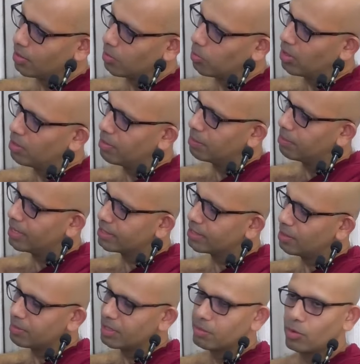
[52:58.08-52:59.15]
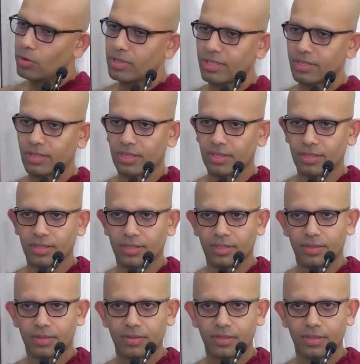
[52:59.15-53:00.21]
will be picked up in both instances.